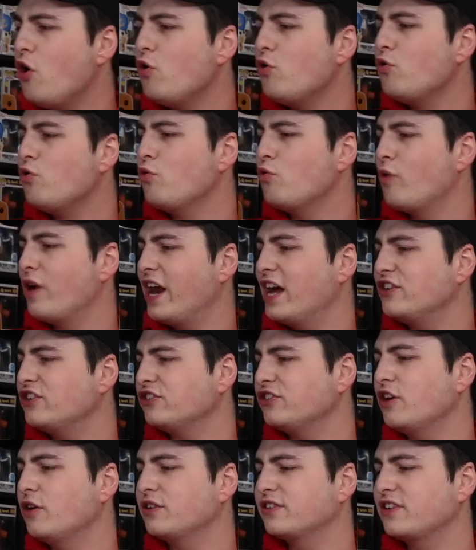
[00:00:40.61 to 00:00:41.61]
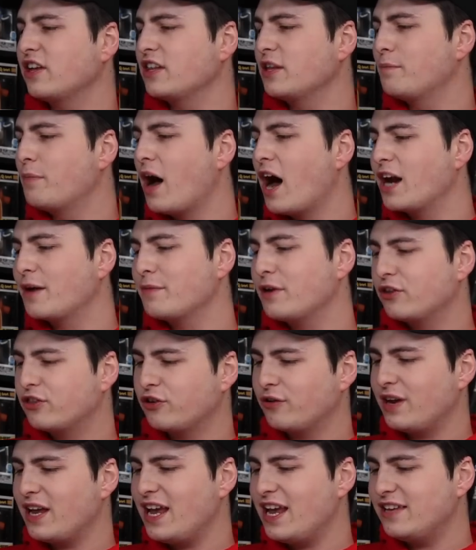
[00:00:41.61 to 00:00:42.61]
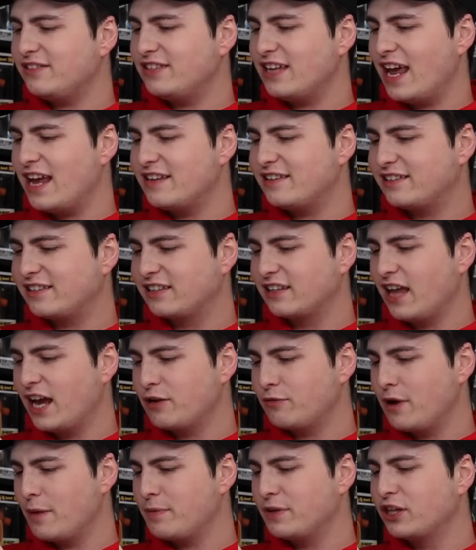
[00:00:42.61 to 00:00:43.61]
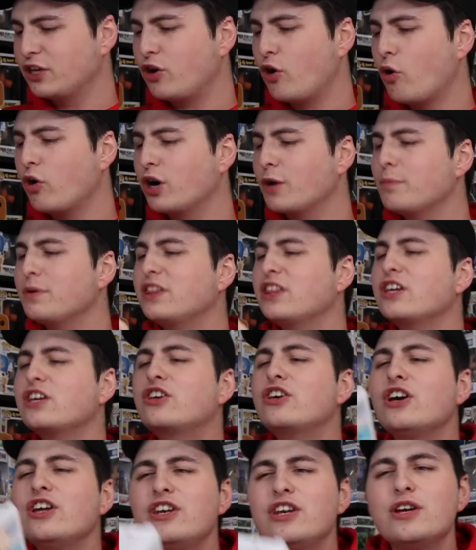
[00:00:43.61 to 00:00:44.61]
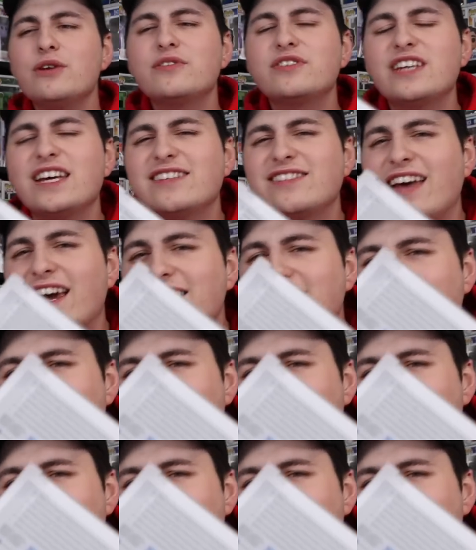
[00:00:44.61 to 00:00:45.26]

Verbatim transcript: Oh, and I just noticed on the bottom here, there is a slight rip in the corner, but the good news is I